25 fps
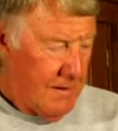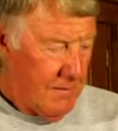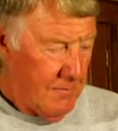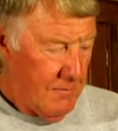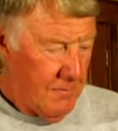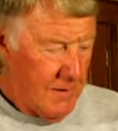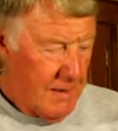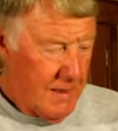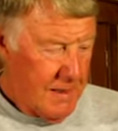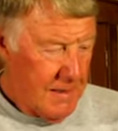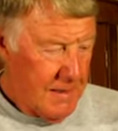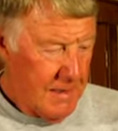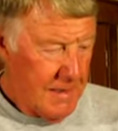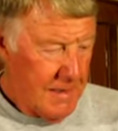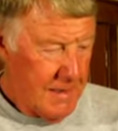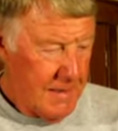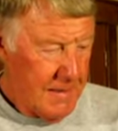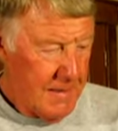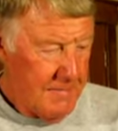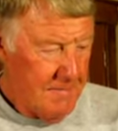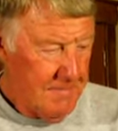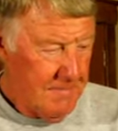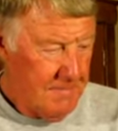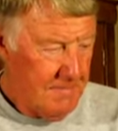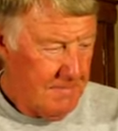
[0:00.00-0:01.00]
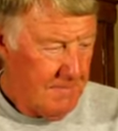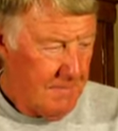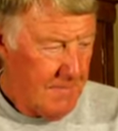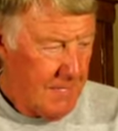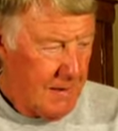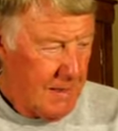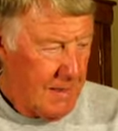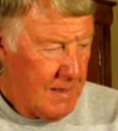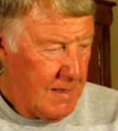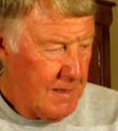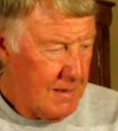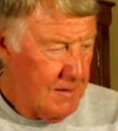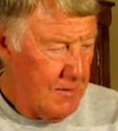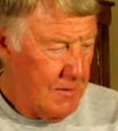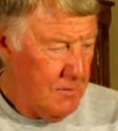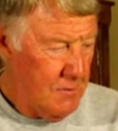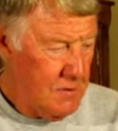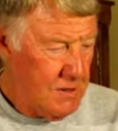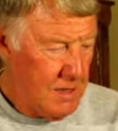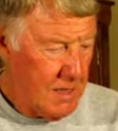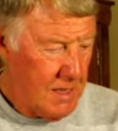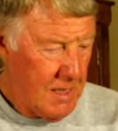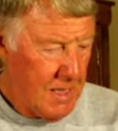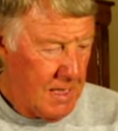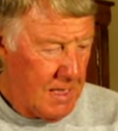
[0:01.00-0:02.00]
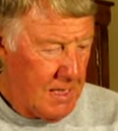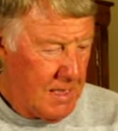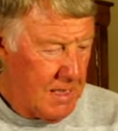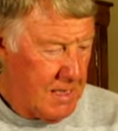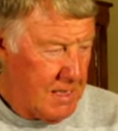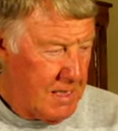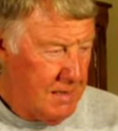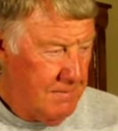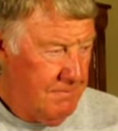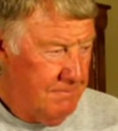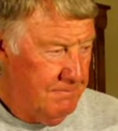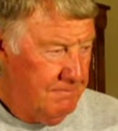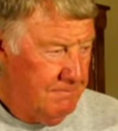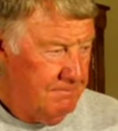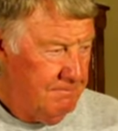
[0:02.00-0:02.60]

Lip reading: we use an onion